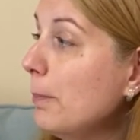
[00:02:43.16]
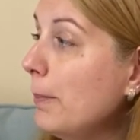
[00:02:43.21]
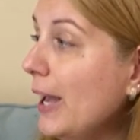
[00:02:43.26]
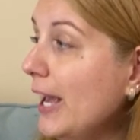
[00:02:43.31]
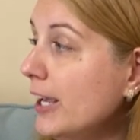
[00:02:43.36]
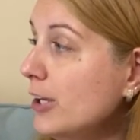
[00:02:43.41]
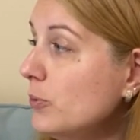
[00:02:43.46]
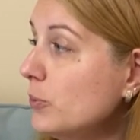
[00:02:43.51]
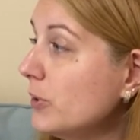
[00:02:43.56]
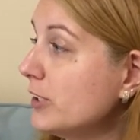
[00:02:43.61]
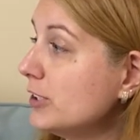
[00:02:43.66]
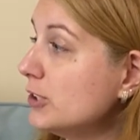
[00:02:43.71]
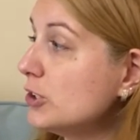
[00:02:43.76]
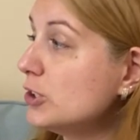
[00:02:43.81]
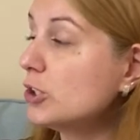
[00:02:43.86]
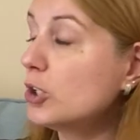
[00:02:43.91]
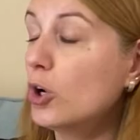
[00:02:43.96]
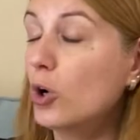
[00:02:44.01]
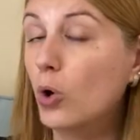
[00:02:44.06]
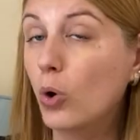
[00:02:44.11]

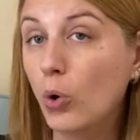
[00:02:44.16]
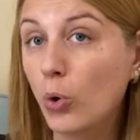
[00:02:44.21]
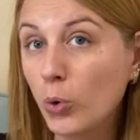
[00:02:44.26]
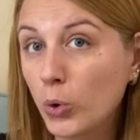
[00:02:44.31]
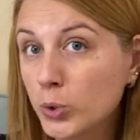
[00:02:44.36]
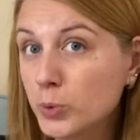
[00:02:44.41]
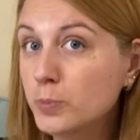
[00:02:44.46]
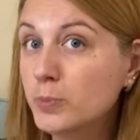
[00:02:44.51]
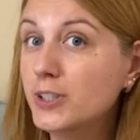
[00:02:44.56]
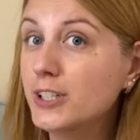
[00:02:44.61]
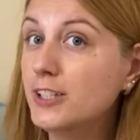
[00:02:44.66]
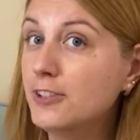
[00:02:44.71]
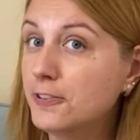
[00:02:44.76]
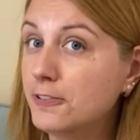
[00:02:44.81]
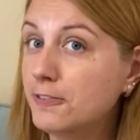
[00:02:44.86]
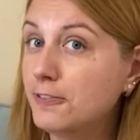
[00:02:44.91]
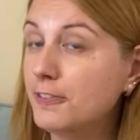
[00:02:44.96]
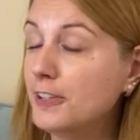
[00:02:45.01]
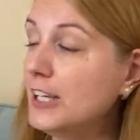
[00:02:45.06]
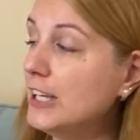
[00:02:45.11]
Penguins only
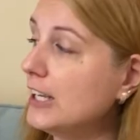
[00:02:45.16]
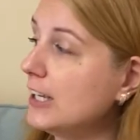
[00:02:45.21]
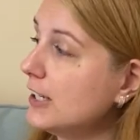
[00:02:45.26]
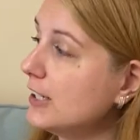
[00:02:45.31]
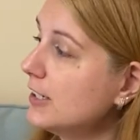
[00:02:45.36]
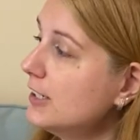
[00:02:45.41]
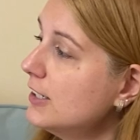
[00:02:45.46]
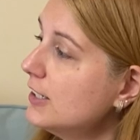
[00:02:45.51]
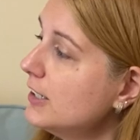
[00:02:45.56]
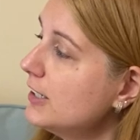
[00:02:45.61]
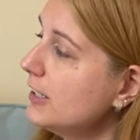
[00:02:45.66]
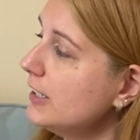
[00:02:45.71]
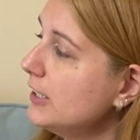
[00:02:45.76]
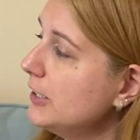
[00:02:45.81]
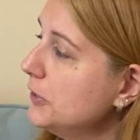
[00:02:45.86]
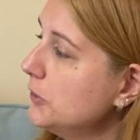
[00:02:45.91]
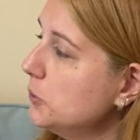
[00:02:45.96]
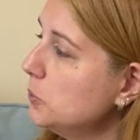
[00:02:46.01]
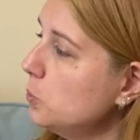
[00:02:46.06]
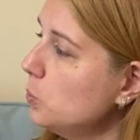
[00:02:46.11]
feed
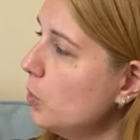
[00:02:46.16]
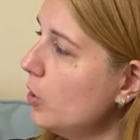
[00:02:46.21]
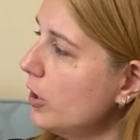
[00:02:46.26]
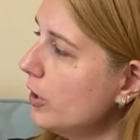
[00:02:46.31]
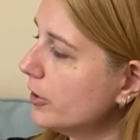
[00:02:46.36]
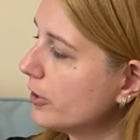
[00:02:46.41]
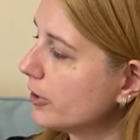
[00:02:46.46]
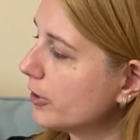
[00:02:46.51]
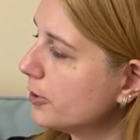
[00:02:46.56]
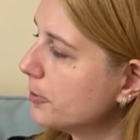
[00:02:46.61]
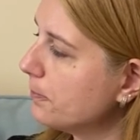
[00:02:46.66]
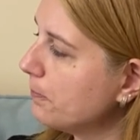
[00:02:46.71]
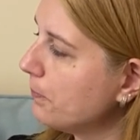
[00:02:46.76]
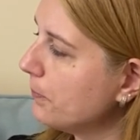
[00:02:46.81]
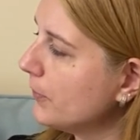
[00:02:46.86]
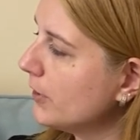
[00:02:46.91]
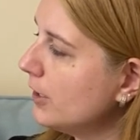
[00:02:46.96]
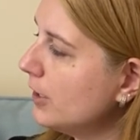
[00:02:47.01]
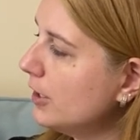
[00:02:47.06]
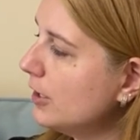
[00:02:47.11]
in the water.
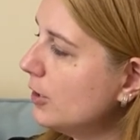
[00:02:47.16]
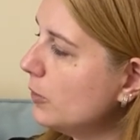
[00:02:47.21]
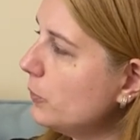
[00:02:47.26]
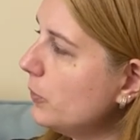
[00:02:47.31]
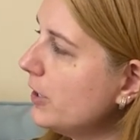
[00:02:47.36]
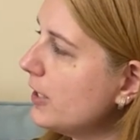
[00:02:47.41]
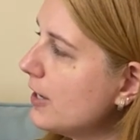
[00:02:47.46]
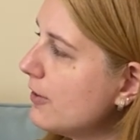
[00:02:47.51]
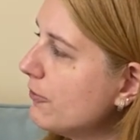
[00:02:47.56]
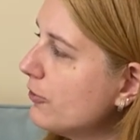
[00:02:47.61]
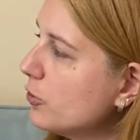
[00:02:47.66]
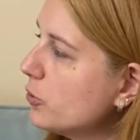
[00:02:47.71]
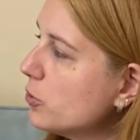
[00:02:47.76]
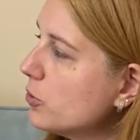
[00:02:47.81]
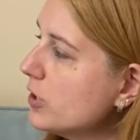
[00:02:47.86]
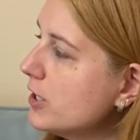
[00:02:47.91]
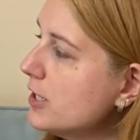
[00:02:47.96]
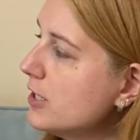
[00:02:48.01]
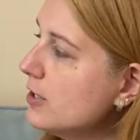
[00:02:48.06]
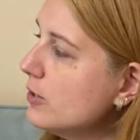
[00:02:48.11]
We have
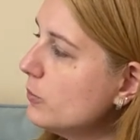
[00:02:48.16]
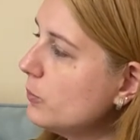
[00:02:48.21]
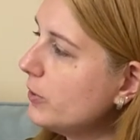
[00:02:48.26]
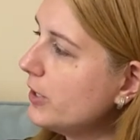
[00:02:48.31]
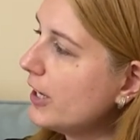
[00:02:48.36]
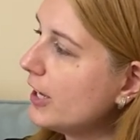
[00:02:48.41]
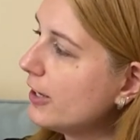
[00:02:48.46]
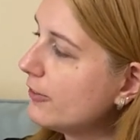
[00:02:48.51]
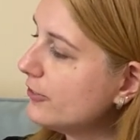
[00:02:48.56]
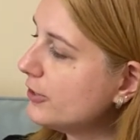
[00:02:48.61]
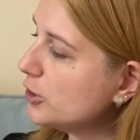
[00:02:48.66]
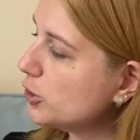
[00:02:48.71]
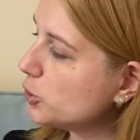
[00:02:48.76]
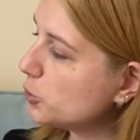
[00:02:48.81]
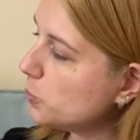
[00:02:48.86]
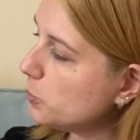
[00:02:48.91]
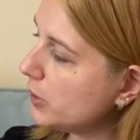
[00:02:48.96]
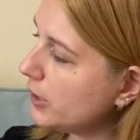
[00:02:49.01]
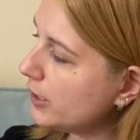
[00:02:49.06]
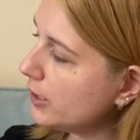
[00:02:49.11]
krill, we have
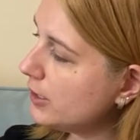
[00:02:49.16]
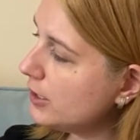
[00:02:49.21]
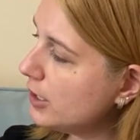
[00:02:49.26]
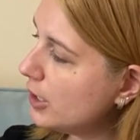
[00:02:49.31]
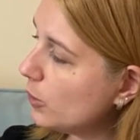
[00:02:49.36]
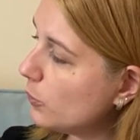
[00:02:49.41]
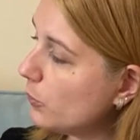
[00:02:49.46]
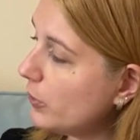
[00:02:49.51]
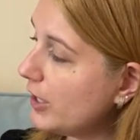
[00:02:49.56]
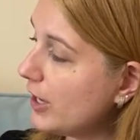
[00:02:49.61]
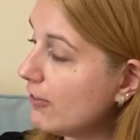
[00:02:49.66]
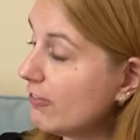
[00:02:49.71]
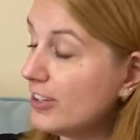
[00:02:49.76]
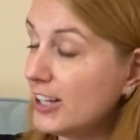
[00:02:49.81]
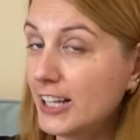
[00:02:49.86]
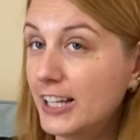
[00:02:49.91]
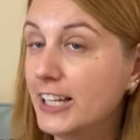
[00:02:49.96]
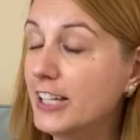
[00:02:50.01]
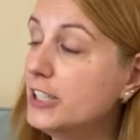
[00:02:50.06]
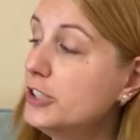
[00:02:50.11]
squid, we have
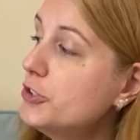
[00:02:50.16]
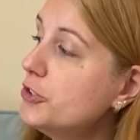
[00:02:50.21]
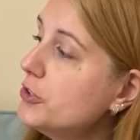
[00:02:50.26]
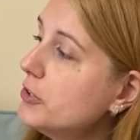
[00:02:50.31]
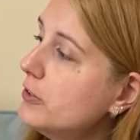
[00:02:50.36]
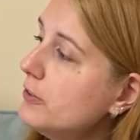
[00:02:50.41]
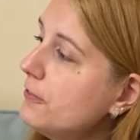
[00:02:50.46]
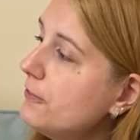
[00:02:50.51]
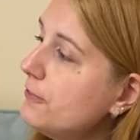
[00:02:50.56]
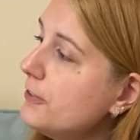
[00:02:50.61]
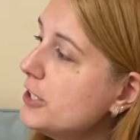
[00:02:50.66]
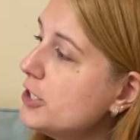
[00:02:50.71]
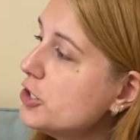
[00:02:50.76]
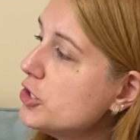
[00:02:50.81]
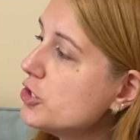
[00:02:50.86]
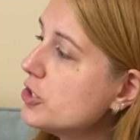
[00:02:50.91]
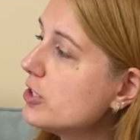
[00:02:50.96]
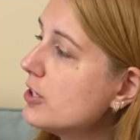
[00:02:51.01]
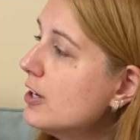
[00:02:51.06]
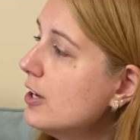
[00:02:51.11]

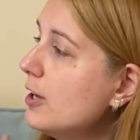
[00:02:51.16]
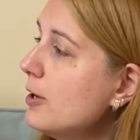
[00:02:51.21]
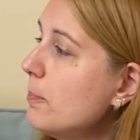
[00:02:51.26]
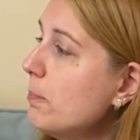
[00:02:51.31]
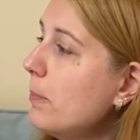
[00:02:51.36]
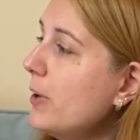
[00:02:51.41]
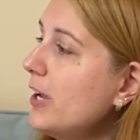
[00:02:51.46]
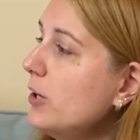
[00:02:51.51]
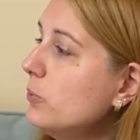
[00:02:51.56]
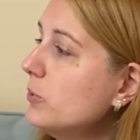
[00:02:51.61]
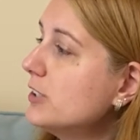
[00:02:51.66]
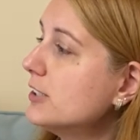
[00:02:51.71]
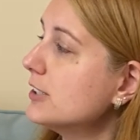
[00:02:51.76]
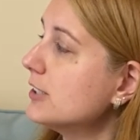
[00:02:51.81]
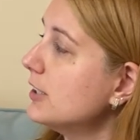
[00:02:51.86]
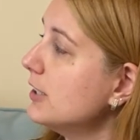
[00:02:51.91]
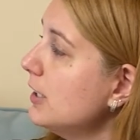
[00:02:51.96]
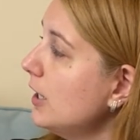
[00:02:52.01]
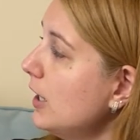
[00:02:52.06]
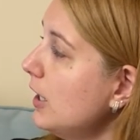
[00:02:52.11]
lanternfish.
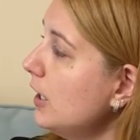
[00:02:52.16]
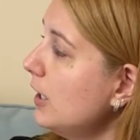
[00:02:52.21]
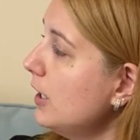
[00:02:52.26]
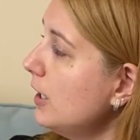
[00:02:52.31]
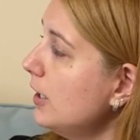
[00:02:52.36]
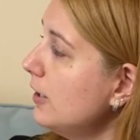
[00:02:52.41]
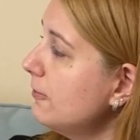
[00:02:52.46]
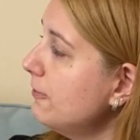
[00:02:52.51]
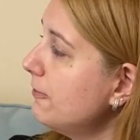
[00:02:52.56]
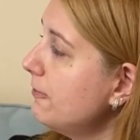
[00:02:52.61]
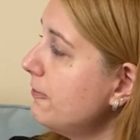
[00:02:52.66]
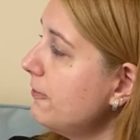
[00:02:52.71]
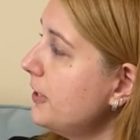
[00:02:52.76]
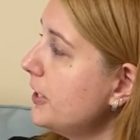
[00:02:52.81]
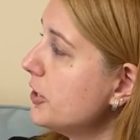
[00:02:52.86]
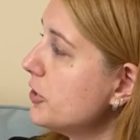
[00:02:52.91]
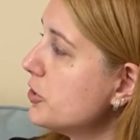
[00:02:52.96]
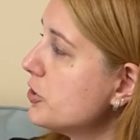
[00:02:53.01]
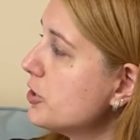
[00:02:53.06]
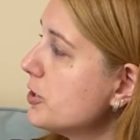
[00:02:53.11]
Penguins love
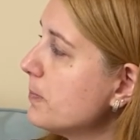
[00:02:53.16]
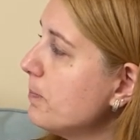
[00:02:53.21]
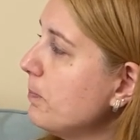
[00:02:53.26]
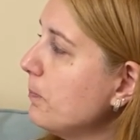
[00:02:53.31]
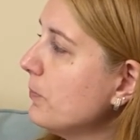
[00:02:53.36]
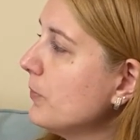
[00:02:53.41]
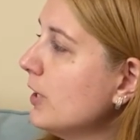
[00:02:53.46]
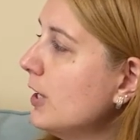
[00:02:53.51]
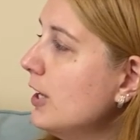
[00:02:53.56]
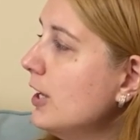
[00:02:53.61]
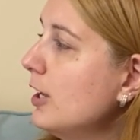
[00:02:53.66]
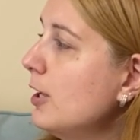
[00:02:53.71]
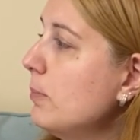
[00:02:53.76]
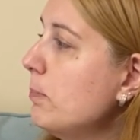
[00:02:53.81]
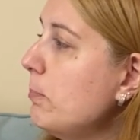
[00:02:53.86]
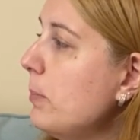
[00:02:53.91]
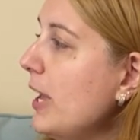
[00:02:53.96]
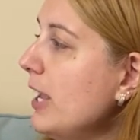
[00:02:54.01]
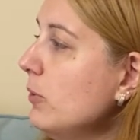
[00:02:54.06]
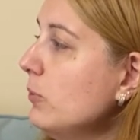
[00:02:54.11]
fish.
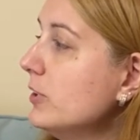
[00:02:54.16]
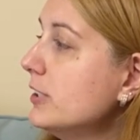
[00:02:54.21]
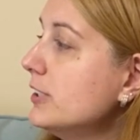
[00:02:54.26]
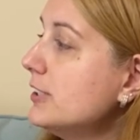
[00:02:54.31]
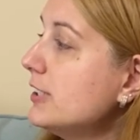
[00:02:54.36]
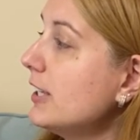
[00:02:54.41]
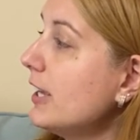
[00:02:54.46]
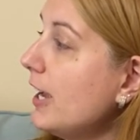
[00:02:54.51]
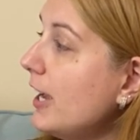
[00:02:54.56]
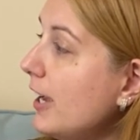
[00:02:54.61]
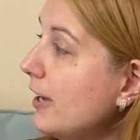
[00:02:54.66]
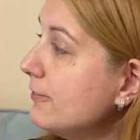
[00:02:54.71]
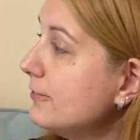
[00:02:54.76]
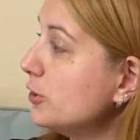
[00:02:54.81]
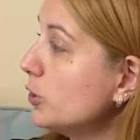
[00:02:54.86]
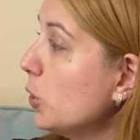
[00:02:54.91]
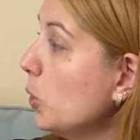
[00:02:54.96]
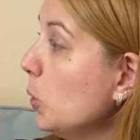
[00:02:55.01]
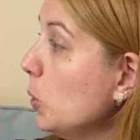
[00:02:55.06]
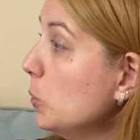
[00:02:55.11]
Penguins
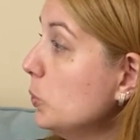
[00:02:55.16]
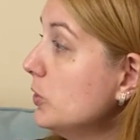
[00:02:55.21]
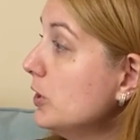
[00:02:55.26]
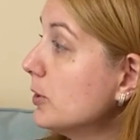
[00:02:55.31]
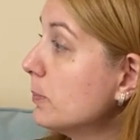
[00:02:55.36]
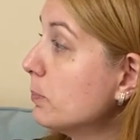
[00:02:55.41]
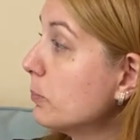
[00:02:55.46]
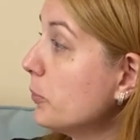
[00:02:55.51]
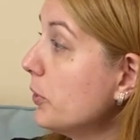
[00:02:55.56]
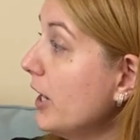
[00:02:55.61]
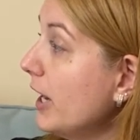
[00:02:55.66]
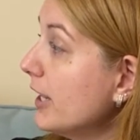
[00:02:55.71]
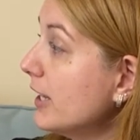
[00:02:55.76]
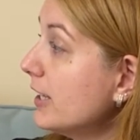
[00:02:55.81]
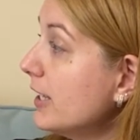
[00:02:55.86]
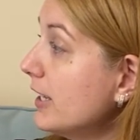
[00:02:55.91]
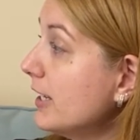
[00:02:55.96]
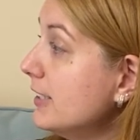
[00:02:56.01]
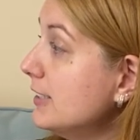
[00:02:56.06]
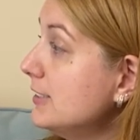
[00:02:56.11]
have to hold their
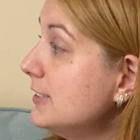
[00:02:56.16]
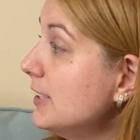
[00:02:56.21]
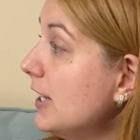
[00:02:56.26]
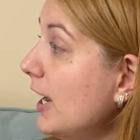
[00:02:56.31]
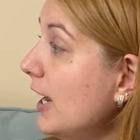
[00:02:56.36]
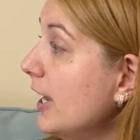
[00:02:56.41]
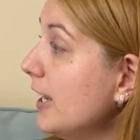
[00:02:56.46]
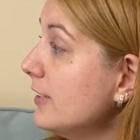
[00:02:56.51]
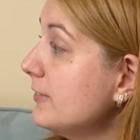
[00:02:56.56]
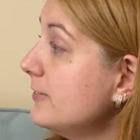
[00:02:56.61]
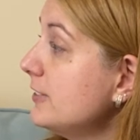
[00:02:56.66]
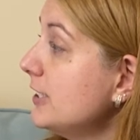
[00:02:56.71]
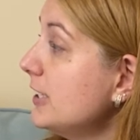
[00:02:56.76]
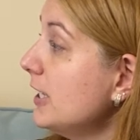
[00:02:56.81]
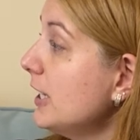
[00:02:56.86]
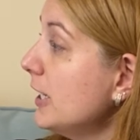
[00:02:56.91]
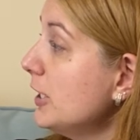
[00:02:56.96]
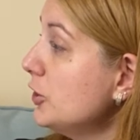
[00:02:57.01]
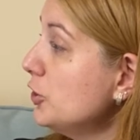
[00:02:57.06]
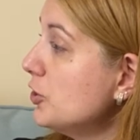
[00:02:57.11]
breath and dive to
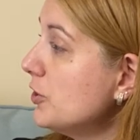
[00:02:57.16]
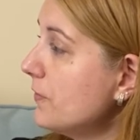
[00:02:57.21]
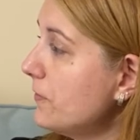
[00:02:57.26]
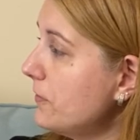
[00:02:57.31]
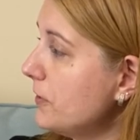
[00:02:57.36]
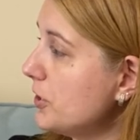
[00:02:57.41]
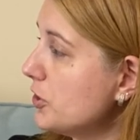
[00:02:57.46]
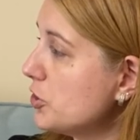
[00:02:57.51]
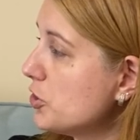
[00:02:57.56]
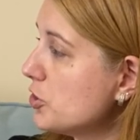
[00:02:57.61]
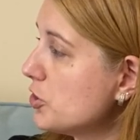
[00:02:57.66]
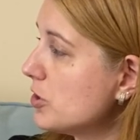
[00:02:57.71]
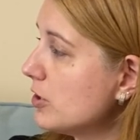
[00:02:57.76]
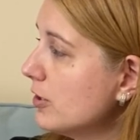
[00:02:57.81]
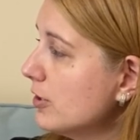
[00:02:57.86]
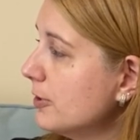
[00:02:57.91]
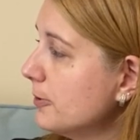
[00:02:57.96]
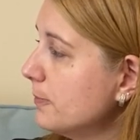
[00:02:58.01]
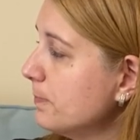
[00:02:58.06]
catch fish.